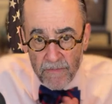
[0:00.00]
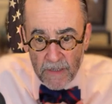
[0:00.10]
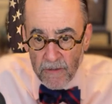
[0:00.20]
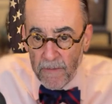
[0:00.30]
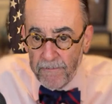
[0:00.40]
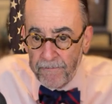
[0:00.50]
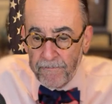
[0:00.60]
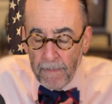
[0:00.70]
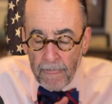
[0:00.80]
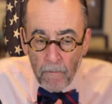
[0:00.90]
That's all.
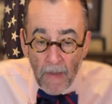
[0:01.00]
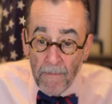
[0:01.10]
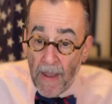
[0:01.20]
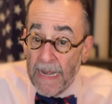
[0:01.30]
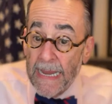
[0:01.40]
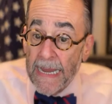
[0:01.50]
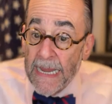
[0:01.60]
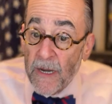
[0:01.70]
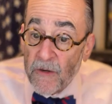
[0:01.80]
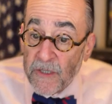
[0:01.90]
But
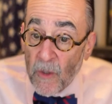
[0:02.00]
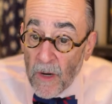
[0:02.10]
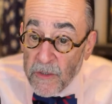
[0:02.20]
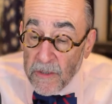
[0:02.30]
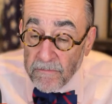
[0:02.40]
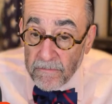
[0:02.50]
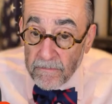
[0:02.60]
here's the question.